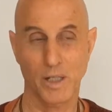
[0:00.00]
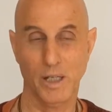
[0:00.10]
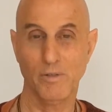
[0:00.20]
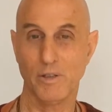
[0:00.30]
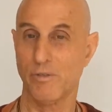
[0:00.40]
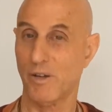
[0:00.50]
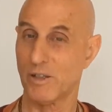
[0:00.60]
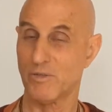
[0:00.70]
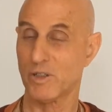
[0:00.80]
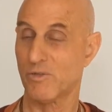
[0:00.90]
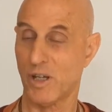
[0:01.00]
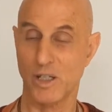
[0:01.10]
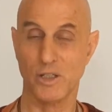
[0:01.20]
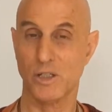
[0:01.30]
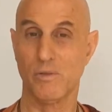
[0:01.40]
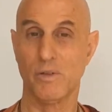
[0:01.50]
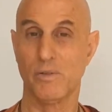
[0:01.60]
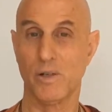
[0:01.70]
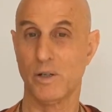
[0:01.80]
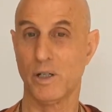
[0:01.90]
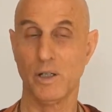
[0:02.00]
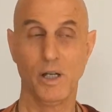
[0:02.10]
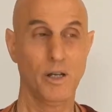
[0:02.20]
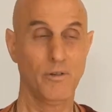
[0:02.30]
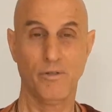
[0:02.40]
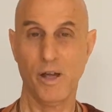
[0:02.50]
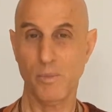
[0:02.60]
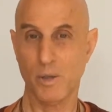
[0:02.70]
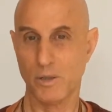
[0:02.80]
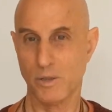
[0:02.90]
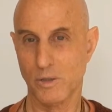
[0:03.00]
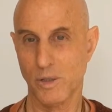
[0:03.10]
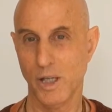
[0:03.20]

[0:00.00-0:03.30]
even the faces, faces of the very famous,